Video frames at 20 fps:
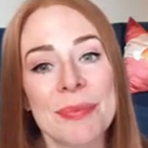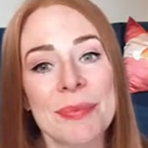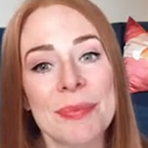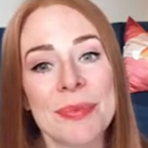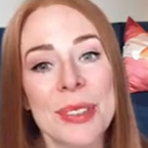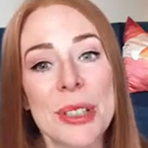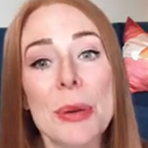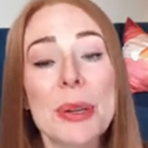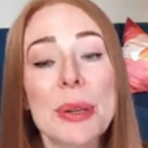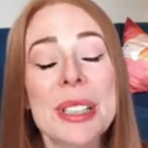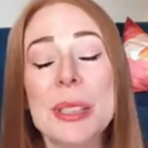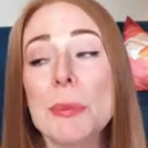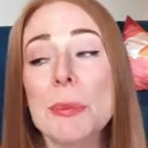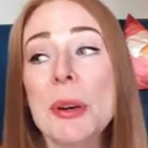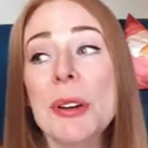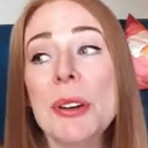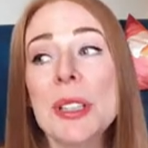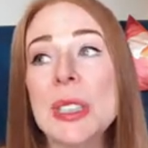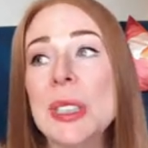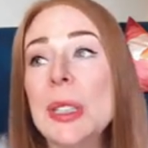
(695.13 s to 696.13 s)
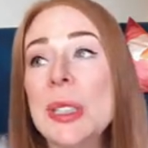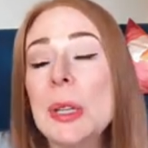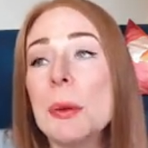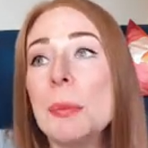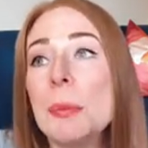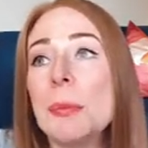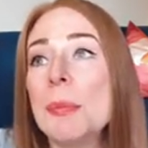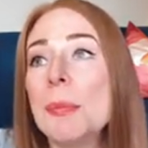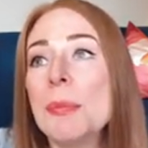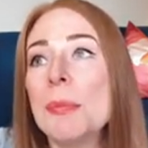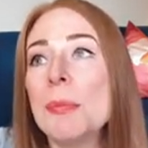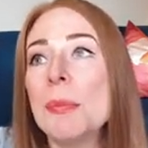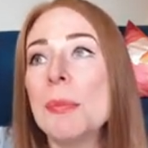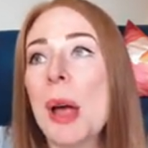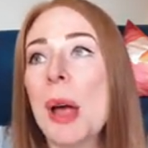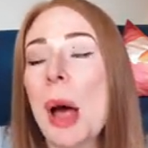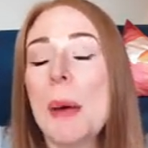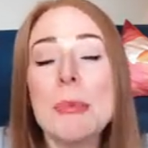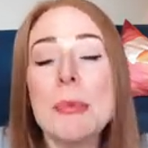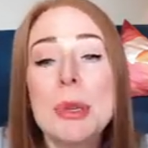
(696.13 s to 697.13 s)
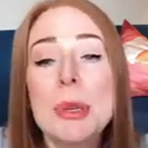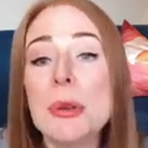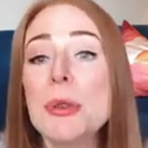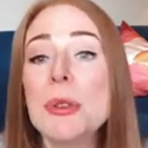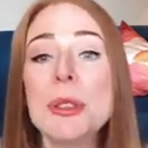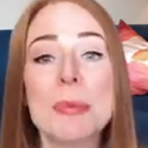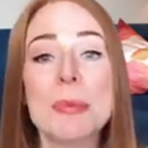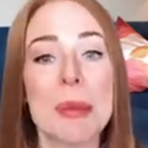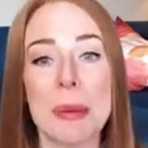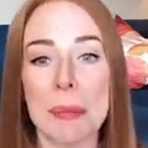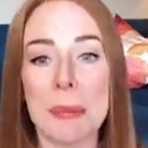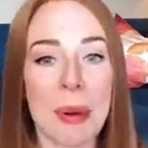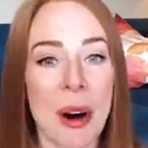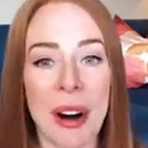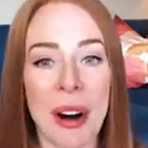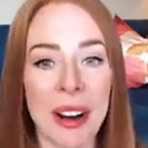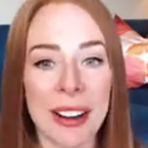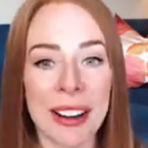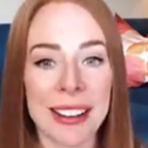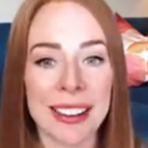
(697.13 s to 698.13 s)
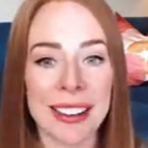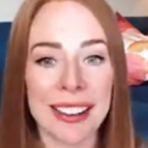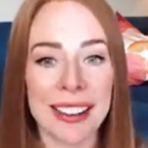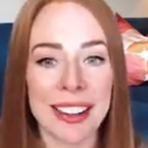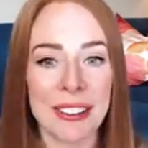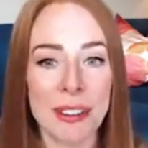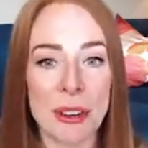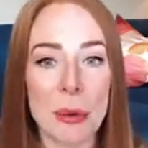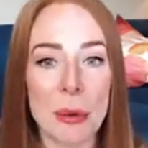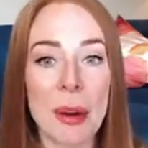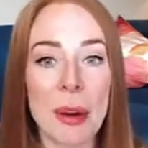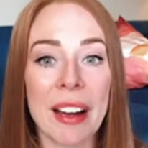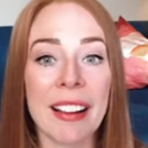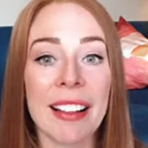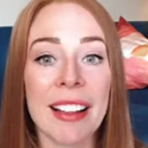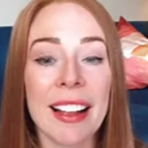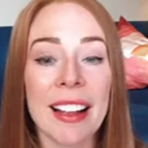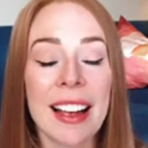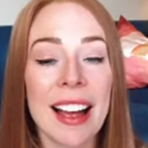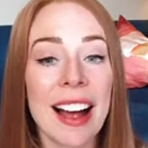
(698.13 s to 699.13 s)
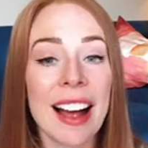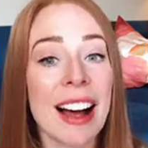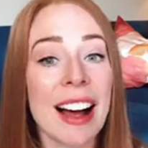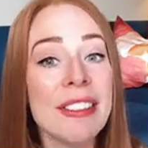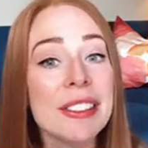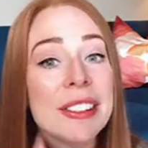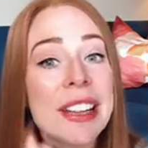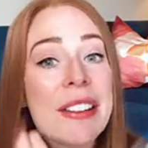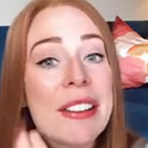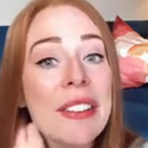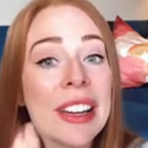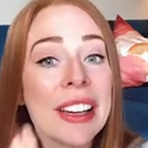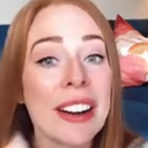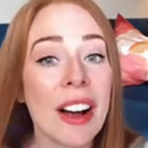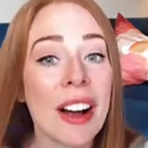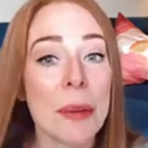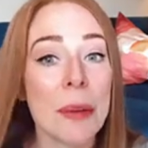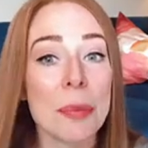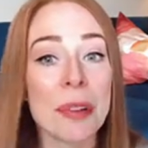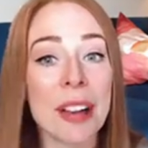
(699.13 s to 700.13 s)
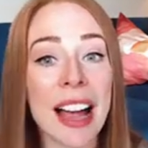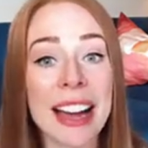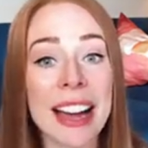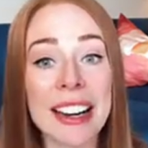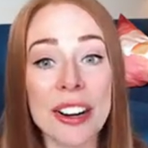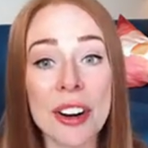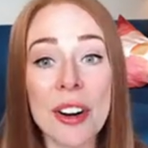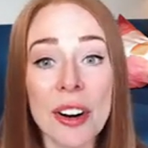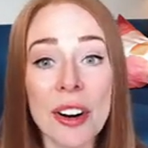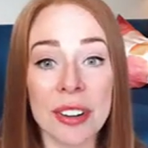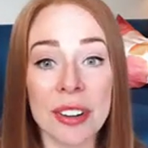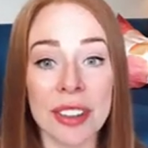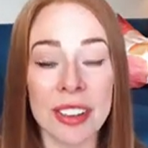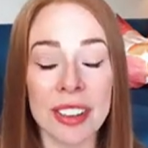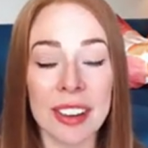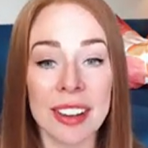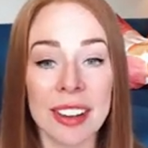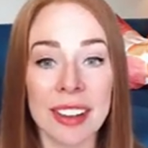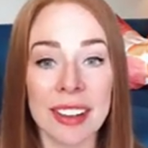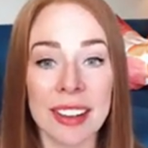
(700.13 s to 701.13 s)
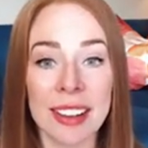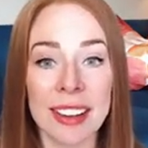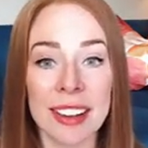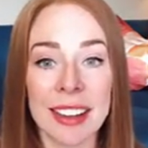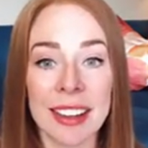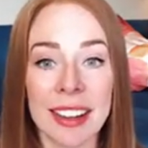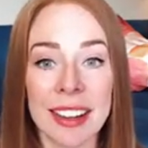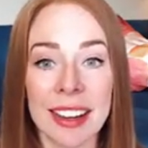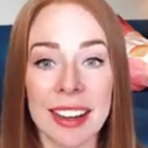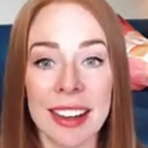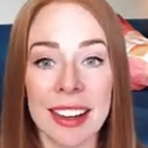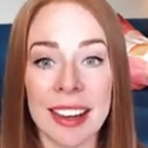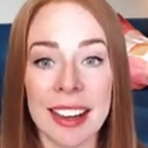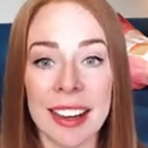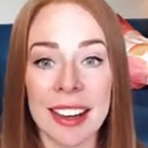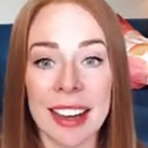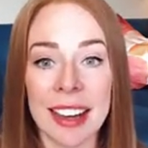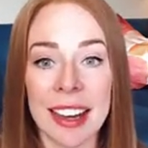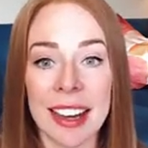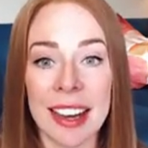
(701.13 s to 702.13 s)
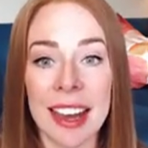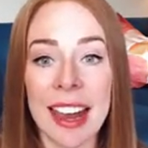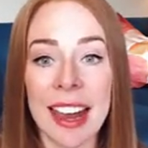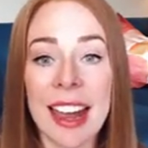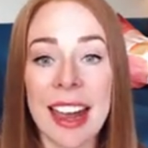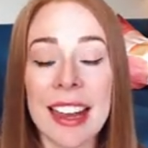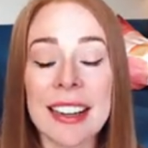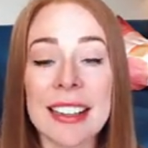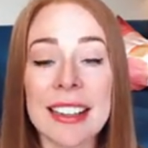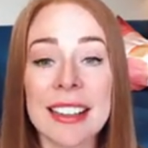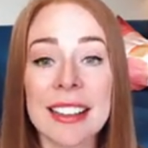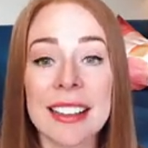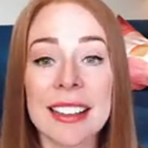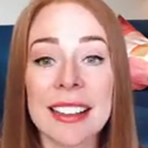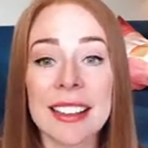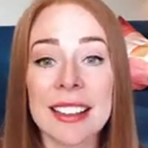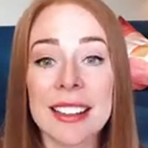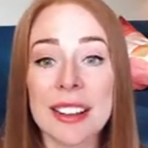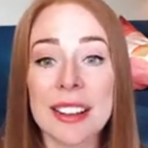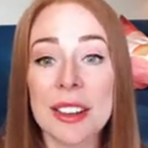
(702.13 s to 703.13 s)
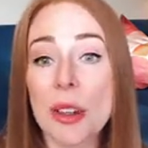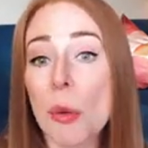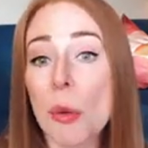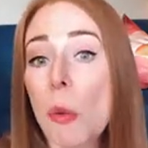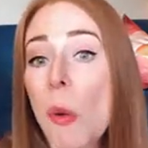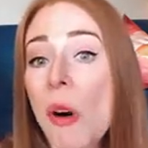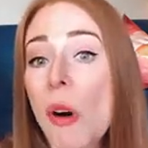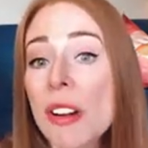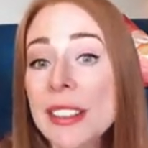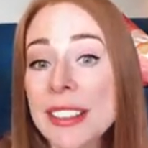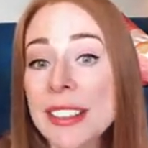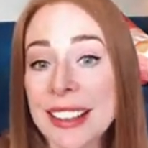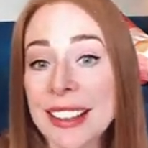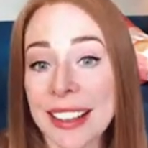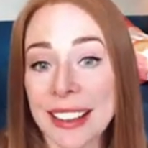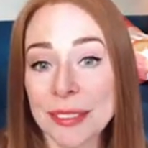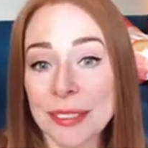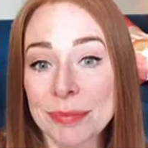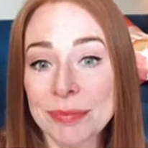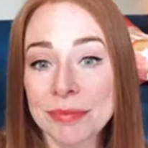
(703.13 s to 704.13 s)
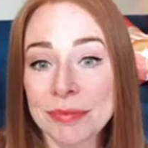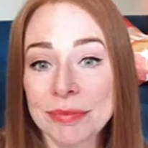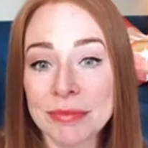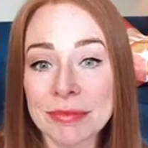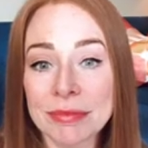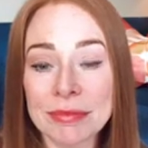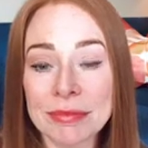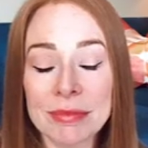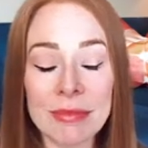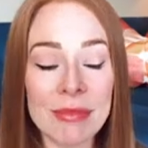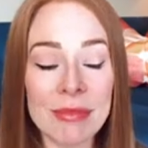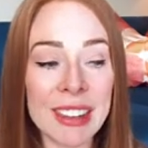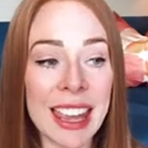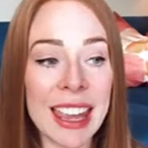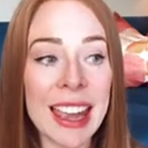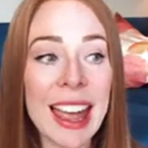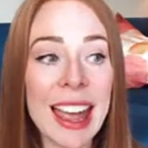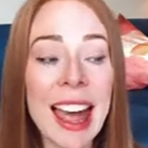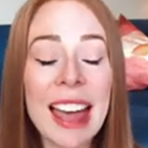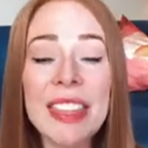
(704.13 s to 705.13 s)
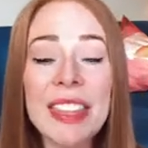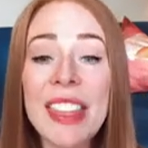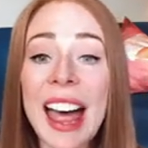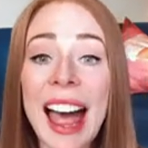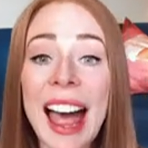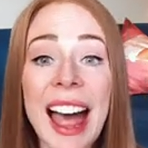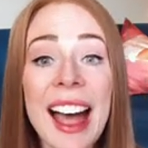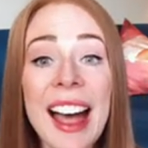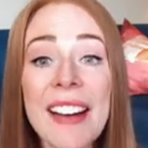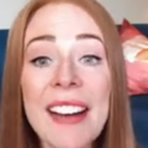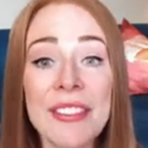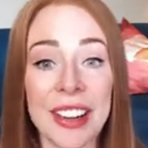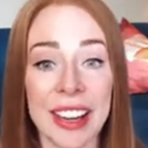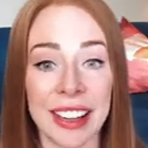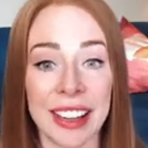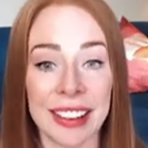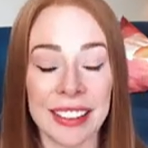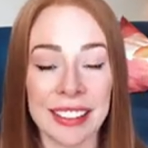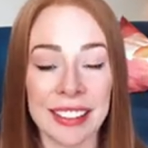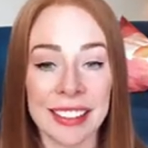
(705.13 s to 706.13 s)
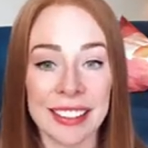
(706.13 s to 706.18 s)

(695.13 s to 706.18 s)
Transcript: to experience the amusement park, if you will, of living on planet Earth. And the wanting and the having